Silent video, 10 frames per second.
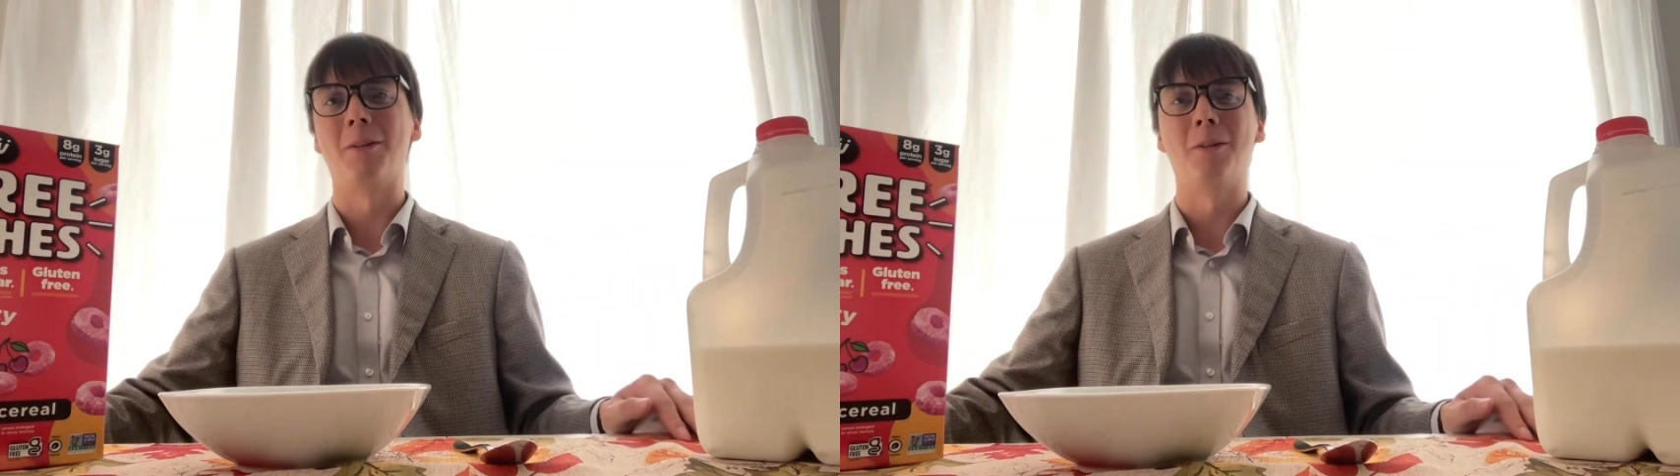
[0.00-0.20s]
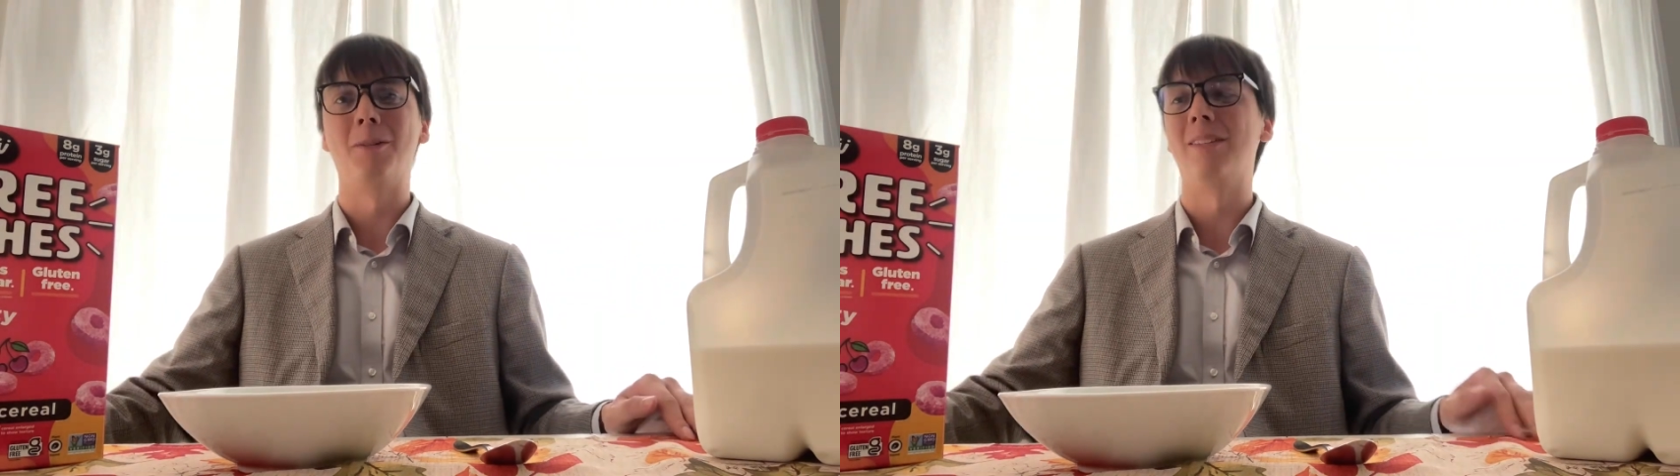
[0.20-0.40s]

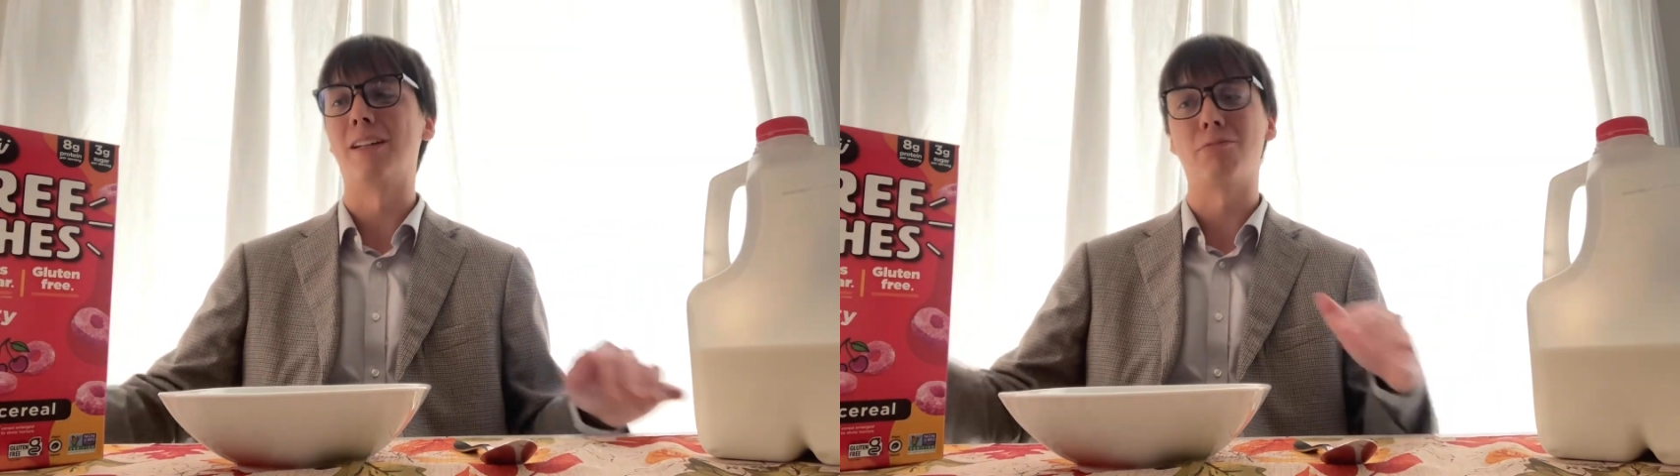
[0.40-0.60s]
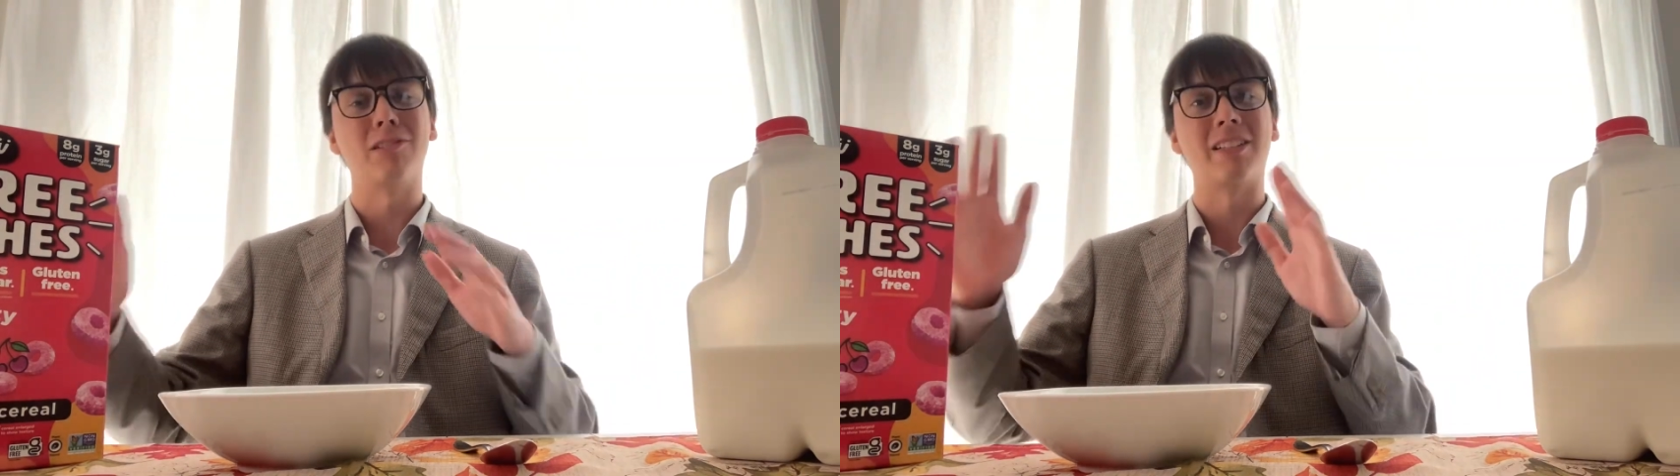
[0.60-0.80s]
oh,
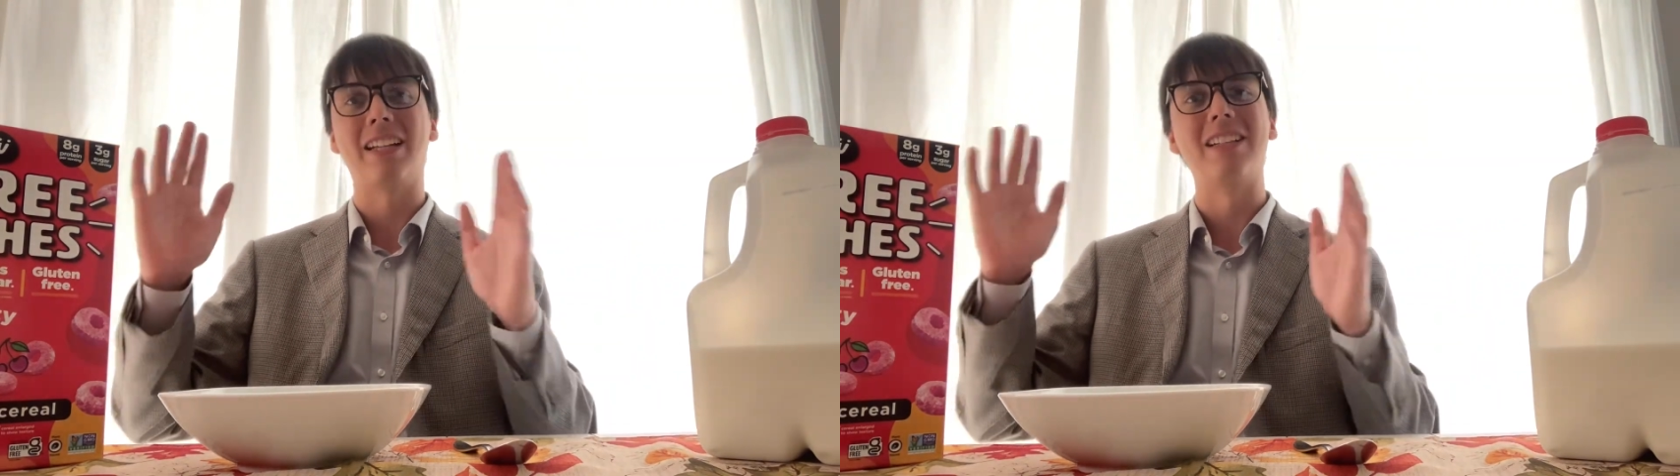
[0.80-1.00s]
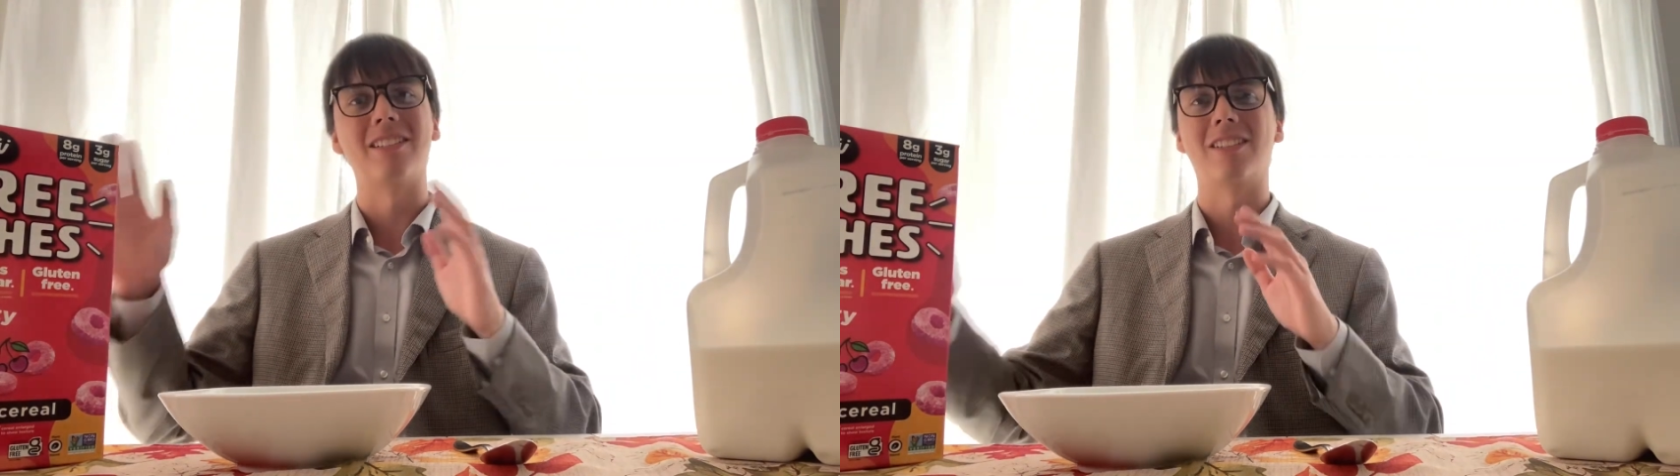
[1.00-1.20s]
like pure
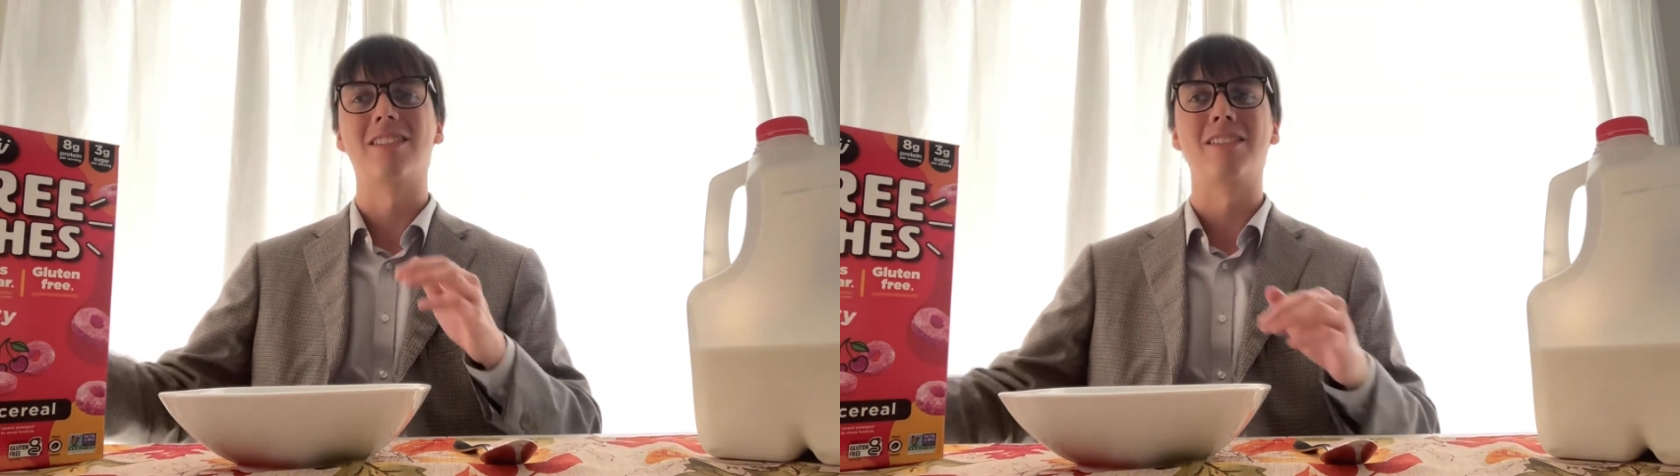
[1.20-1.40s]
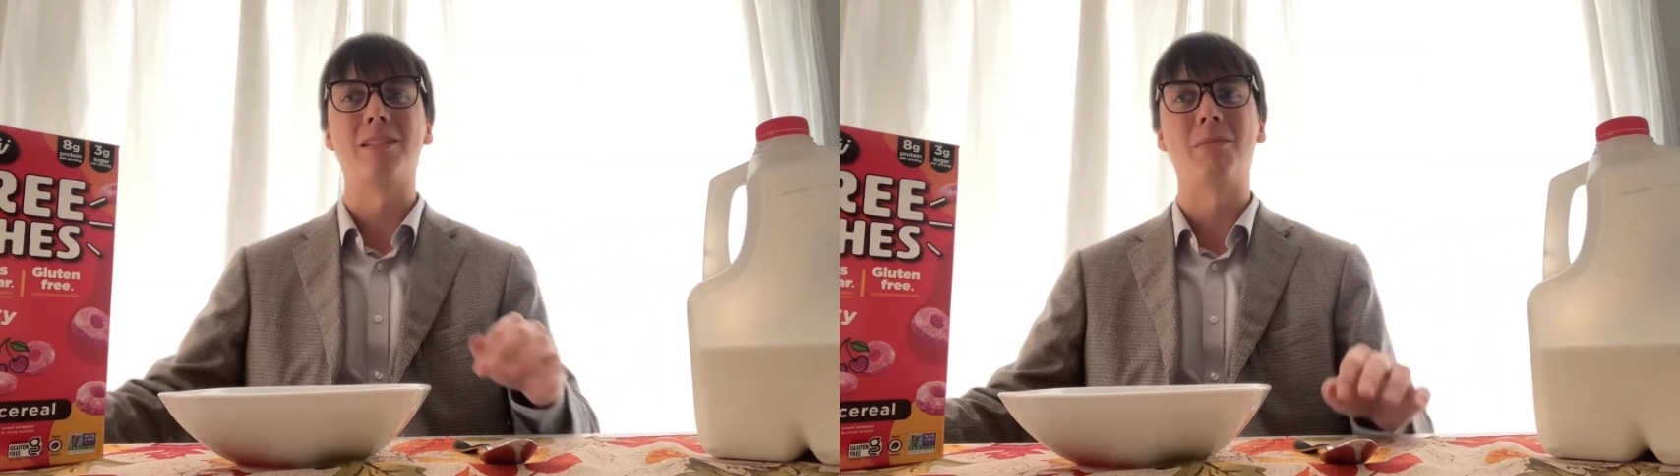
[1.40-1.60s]
cane
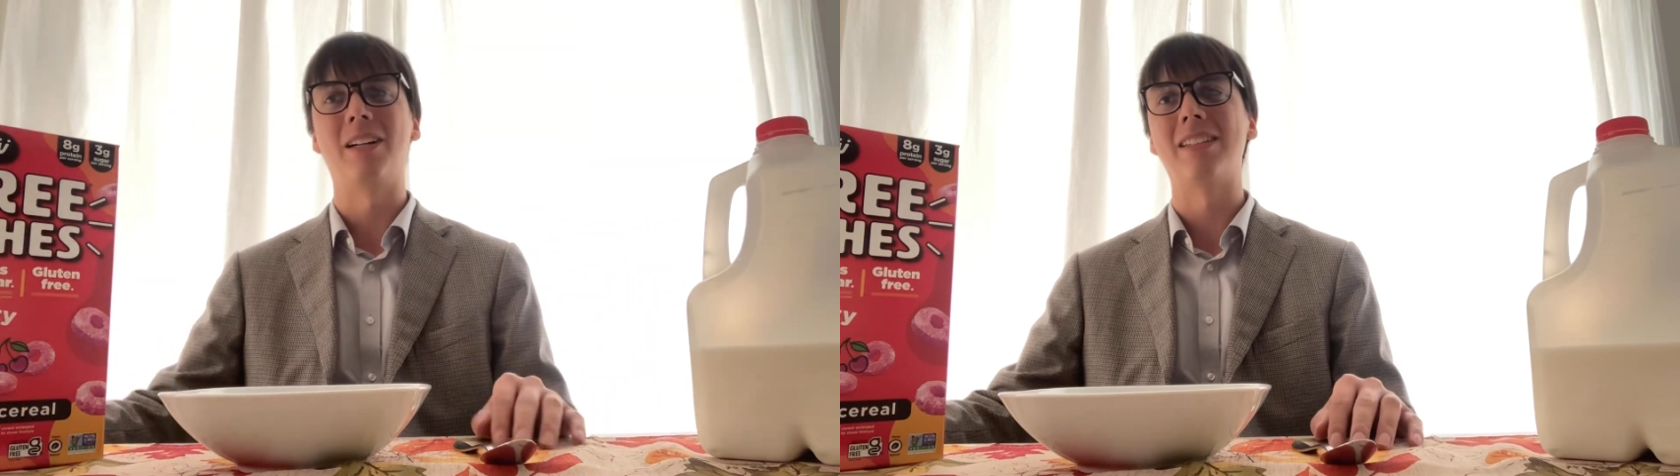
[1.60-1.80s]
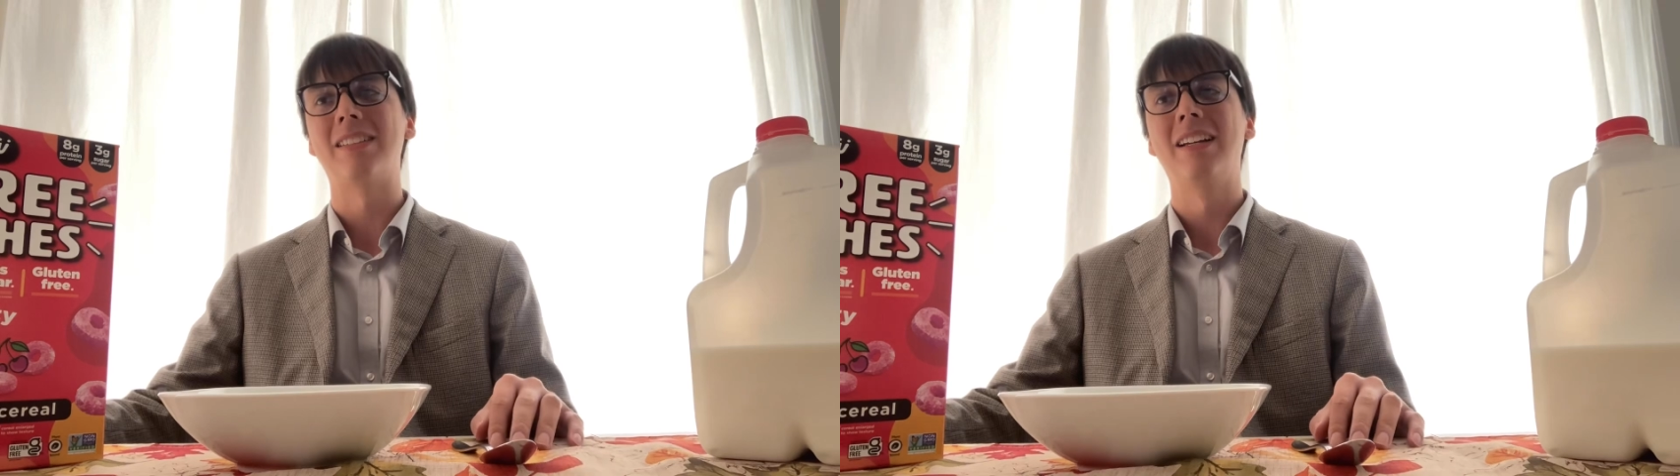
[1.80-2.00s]
sugar is the
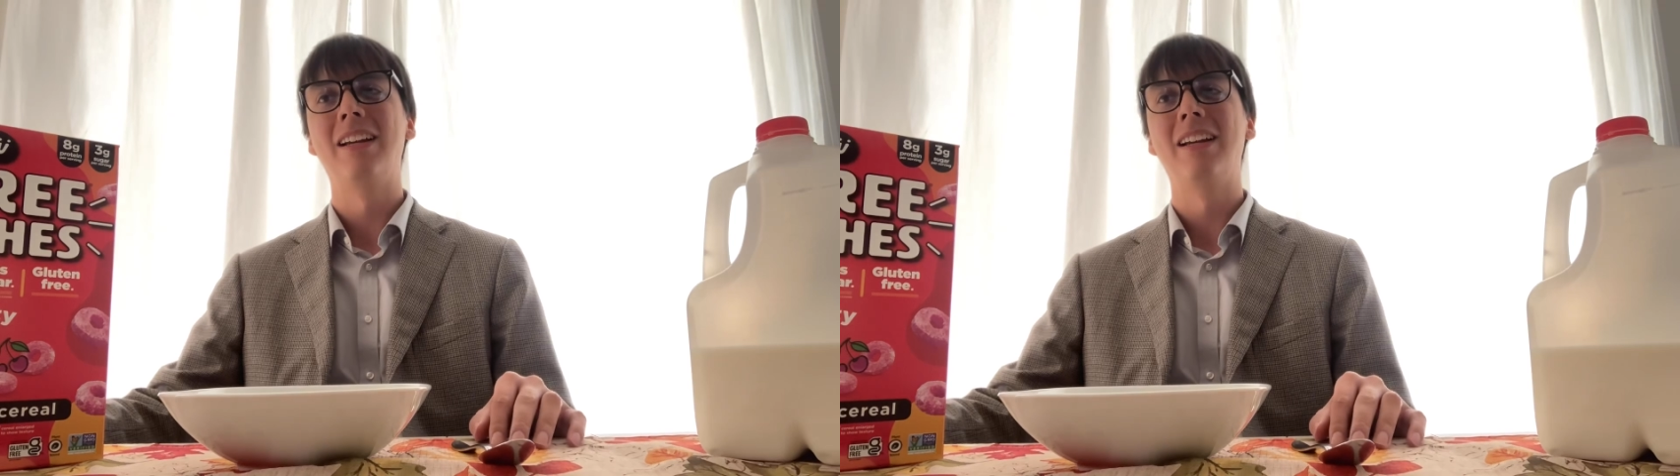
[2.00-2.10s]
best.